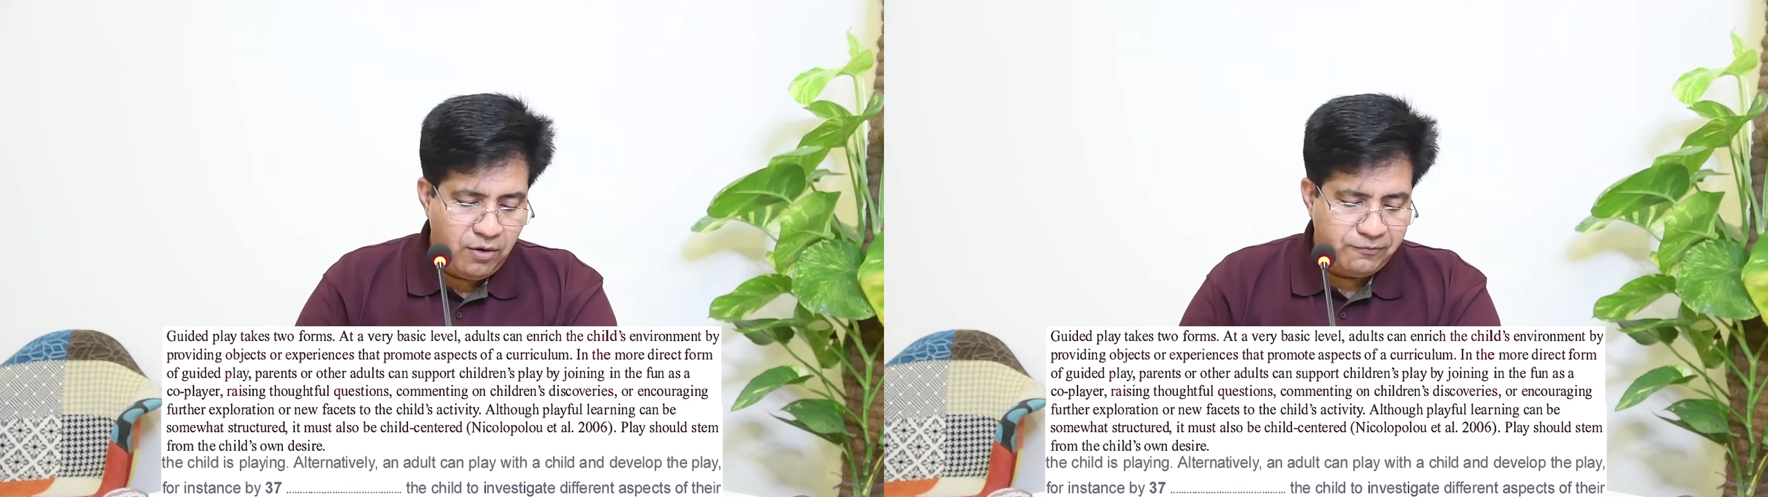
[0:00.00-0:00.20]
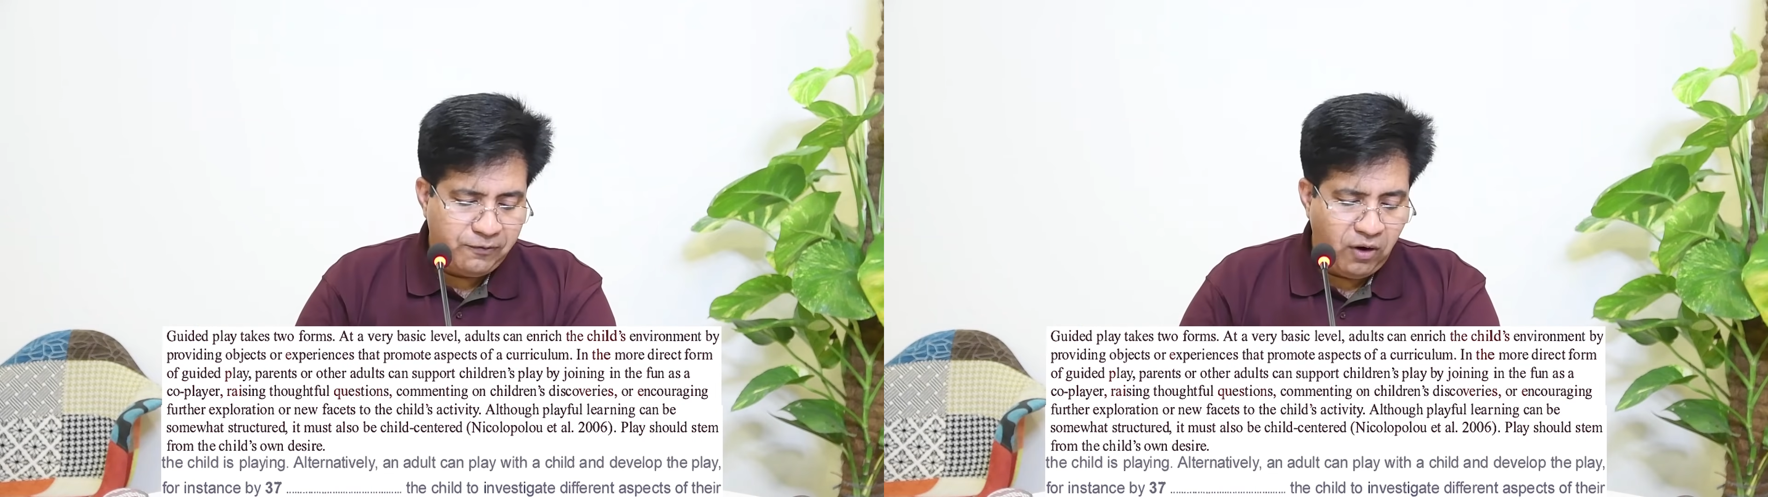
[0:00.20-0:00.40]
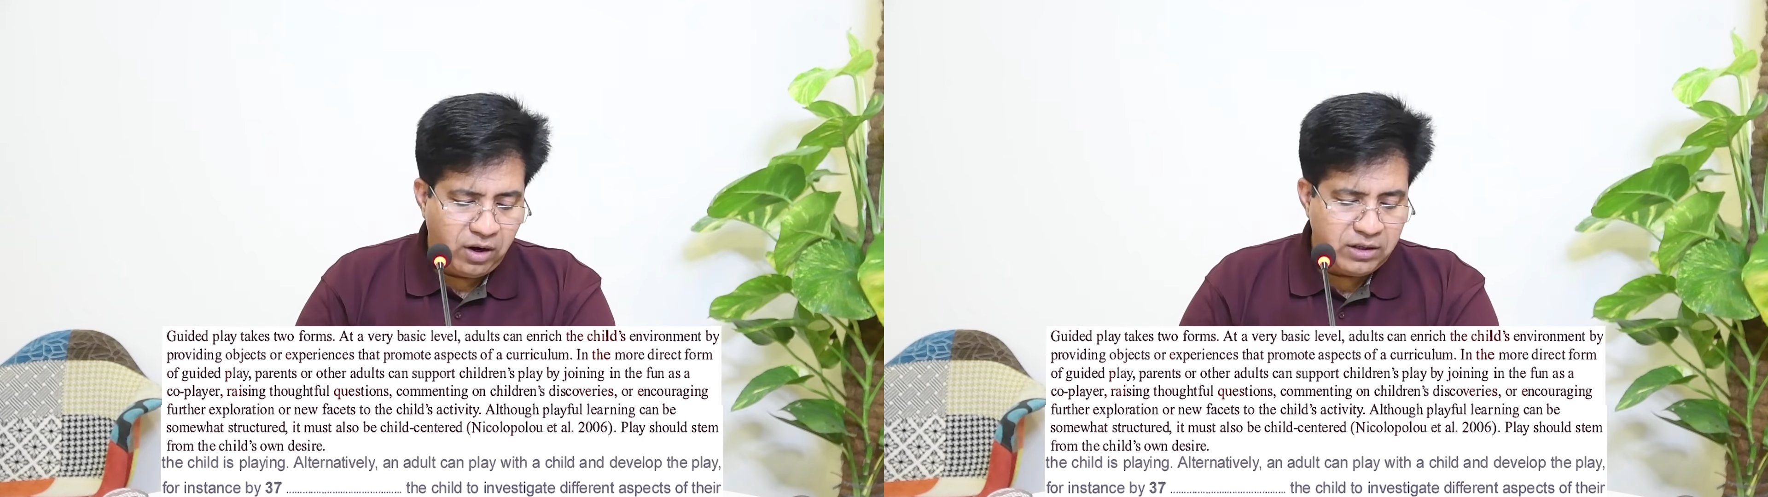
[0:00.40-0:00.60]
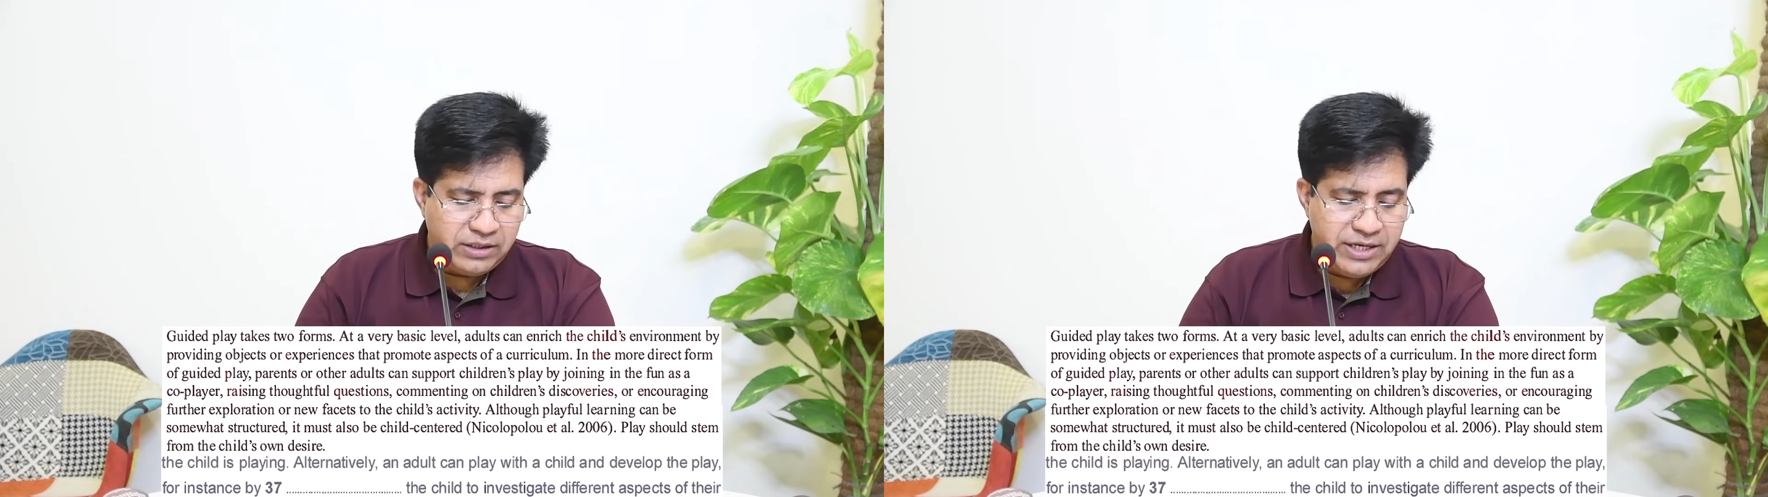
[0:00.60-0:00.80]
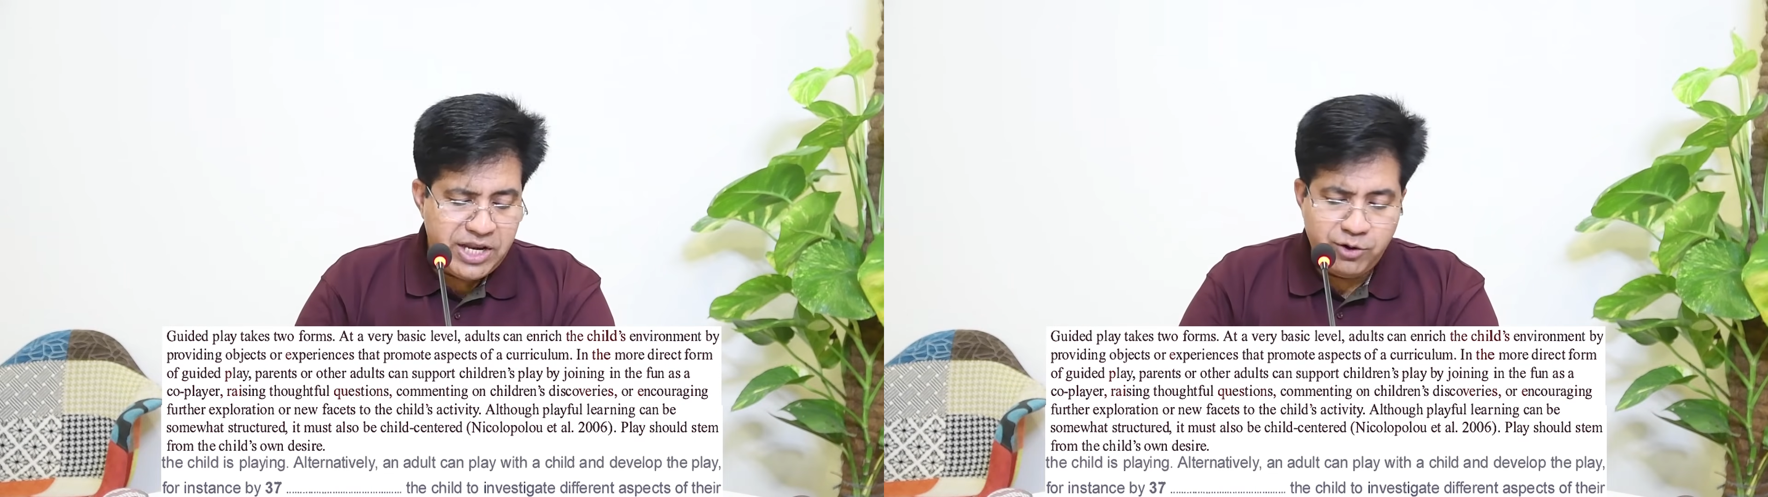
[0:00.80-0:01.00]
For
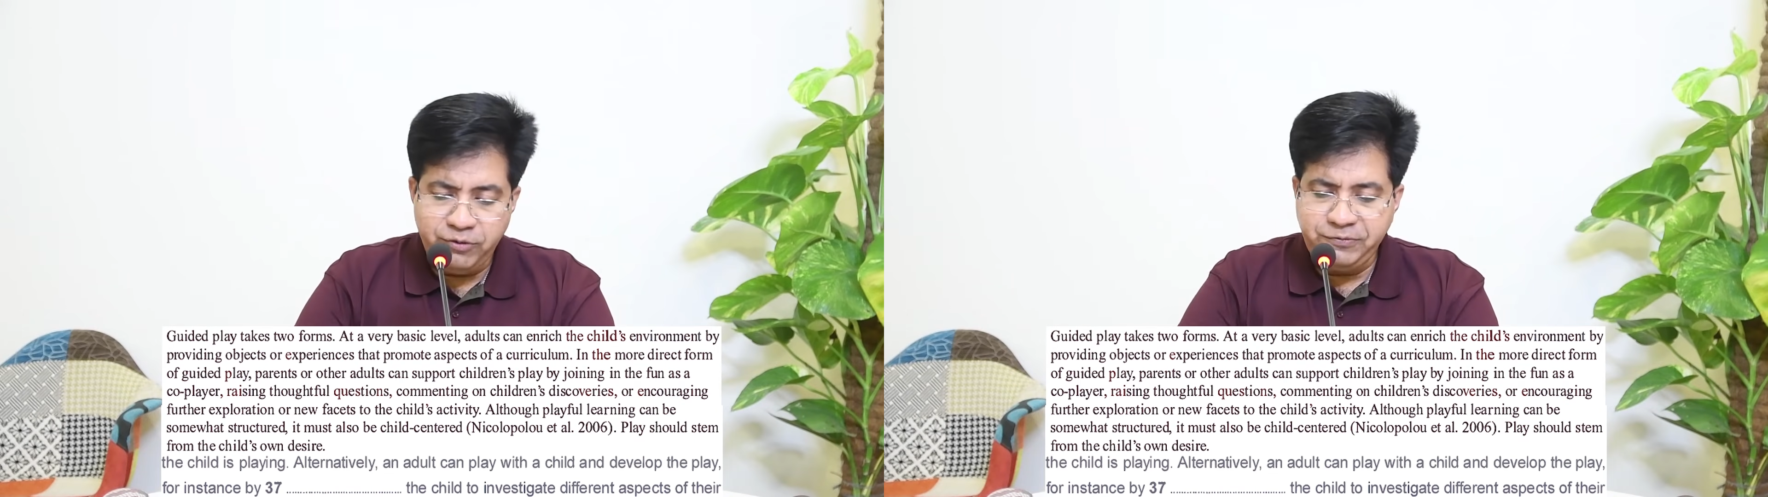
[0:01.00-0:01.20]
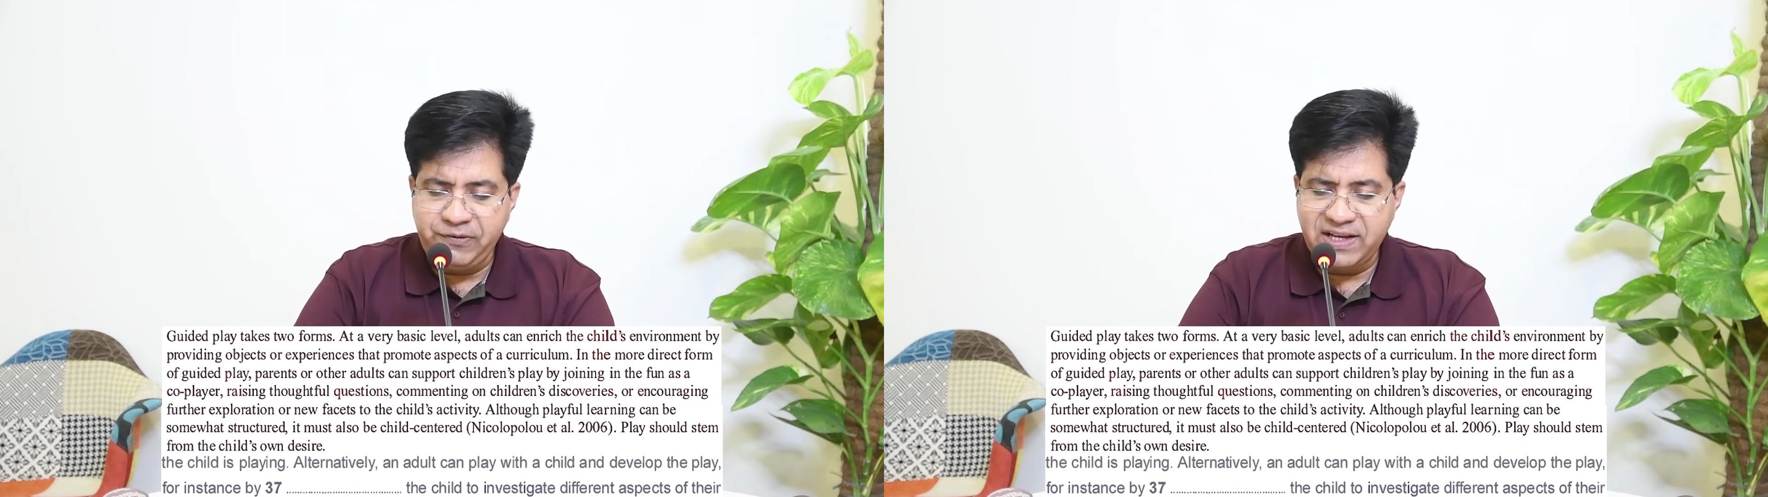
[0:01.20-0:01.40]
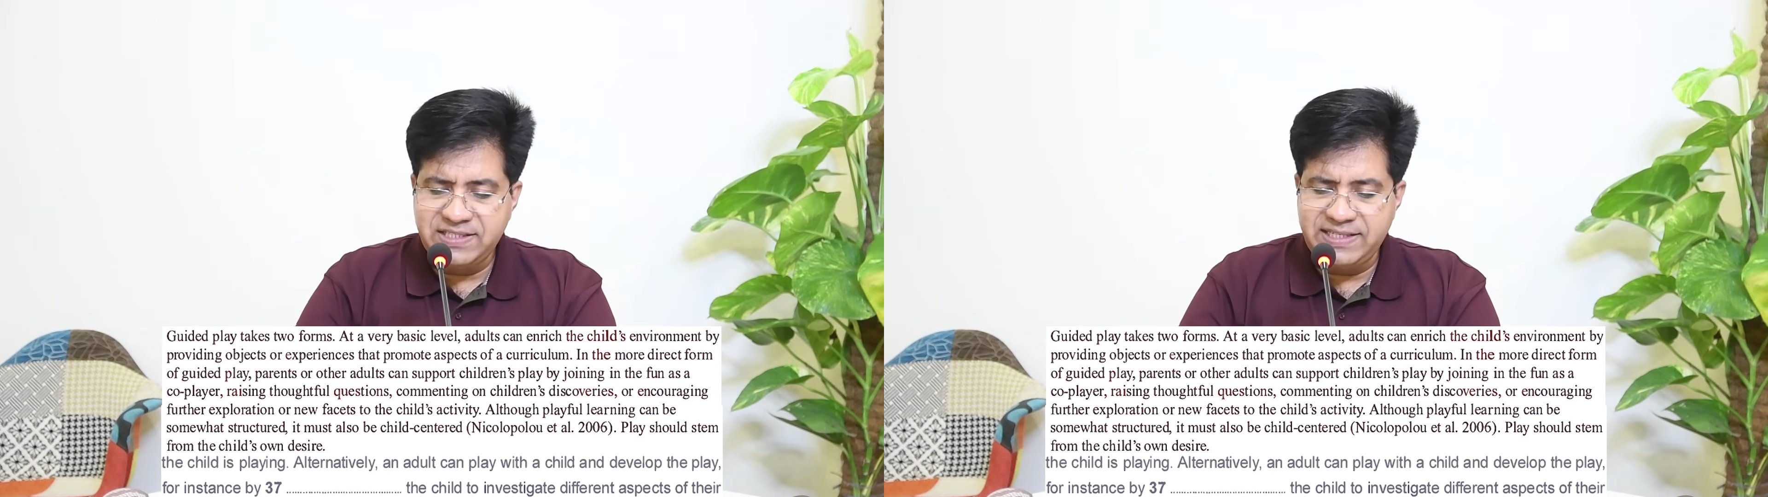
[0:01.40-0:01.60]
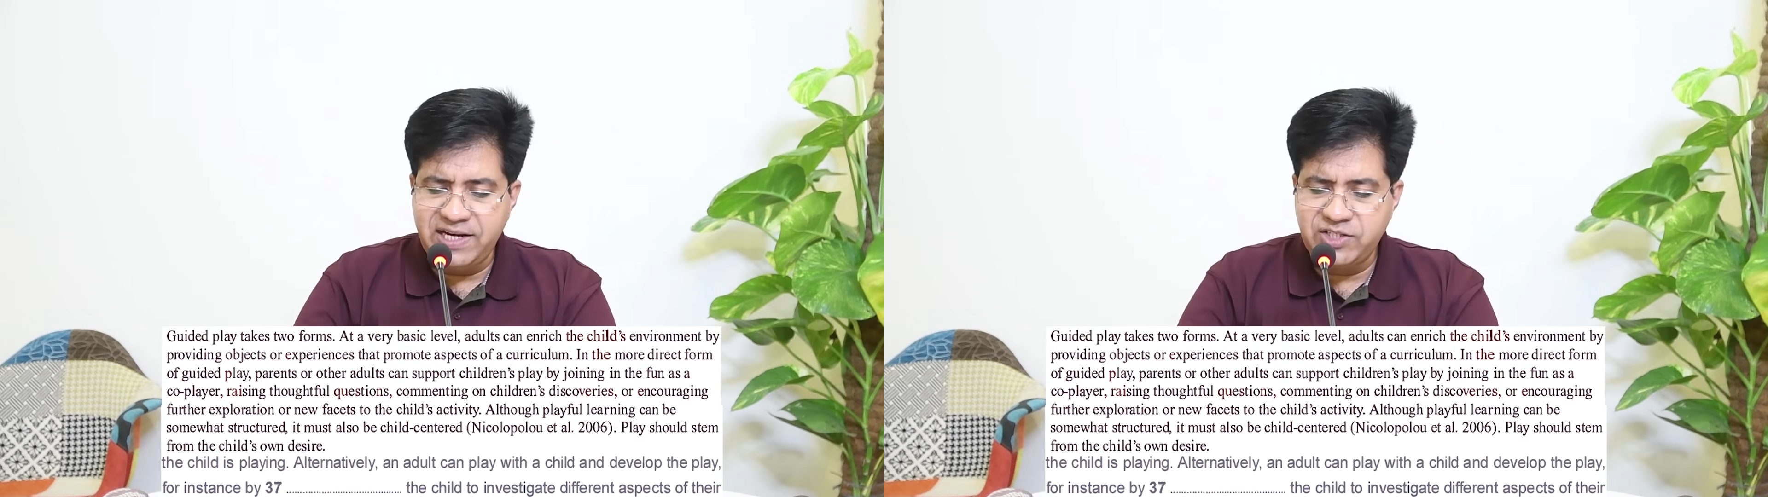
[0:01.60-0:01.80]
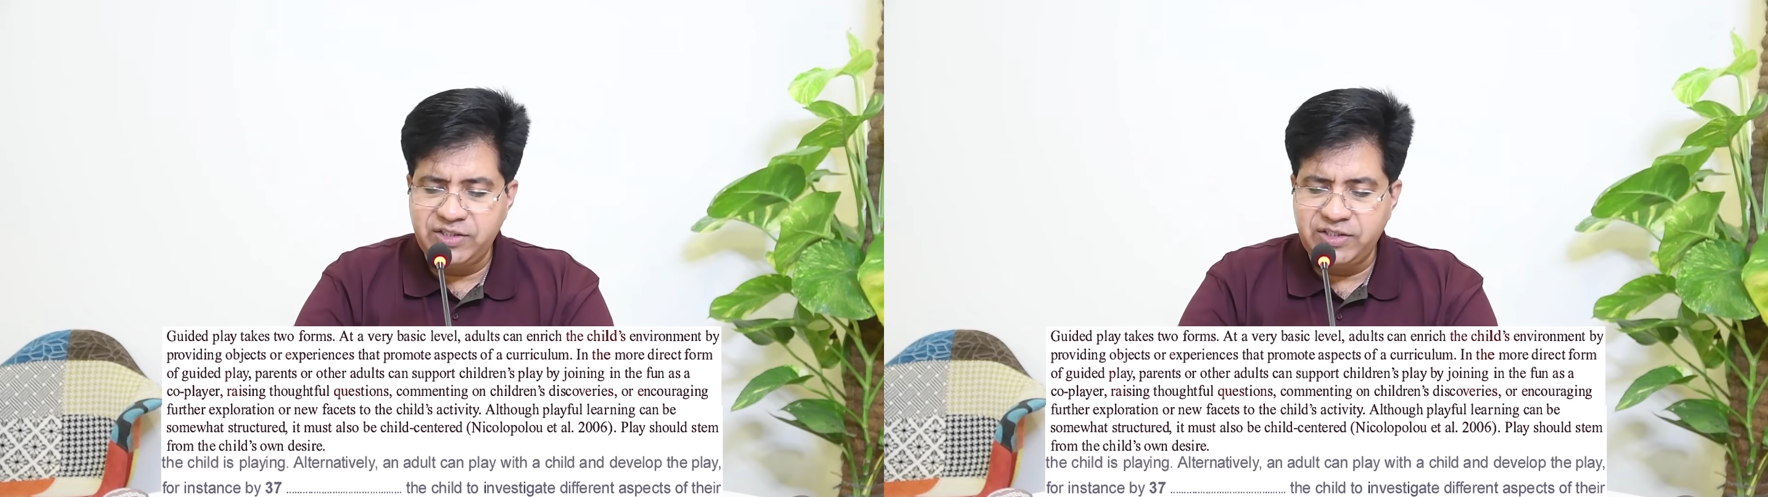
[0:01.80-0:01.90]
new facets